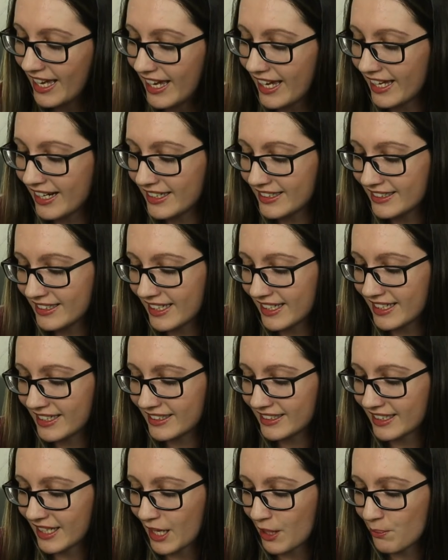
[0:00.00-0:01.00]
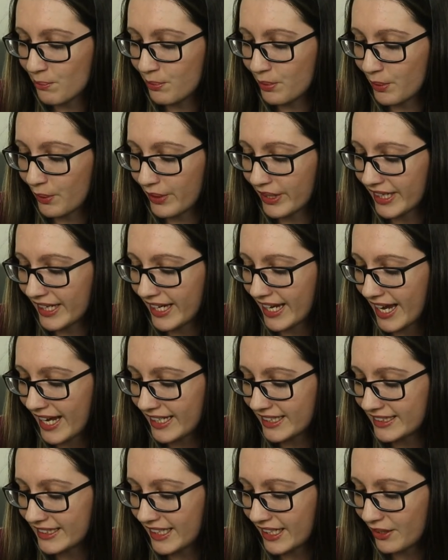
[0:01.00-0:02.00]
And it says employee
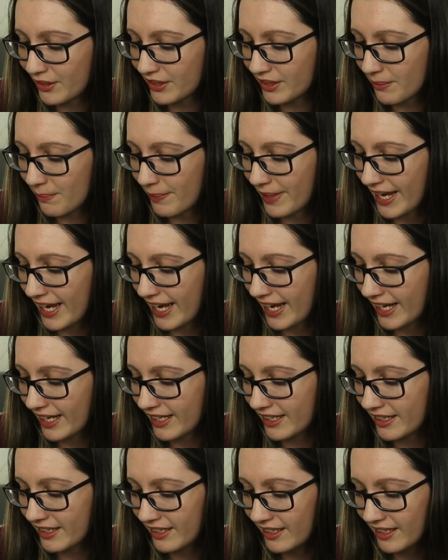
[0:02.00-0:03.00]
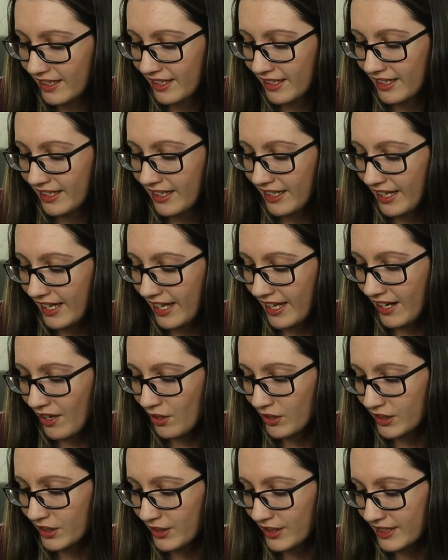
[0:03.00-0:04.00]
ID on the back and
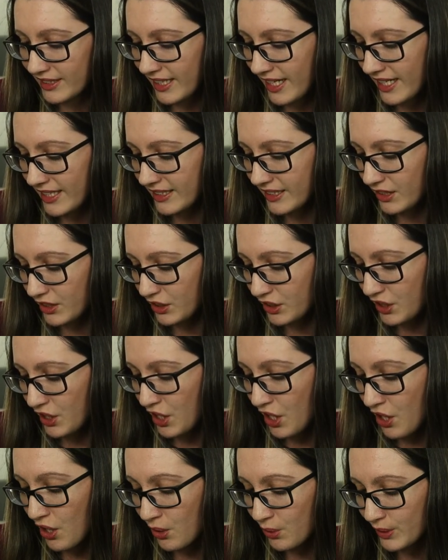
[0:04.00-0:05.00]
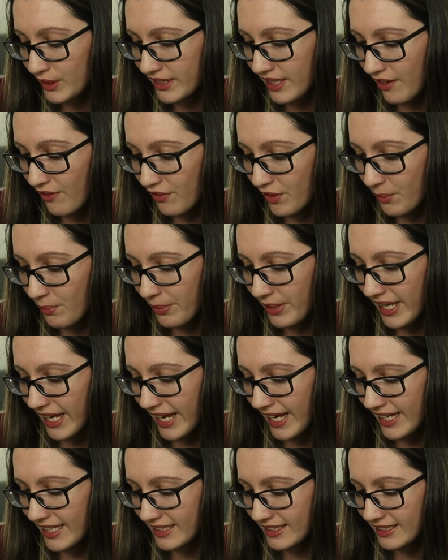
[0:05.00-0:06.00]
also says there's no safer
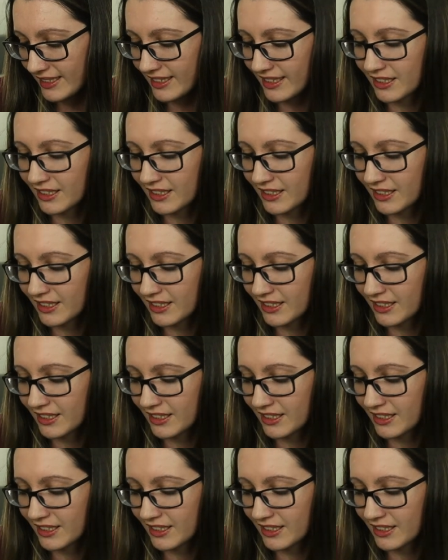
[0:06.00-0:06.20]
place.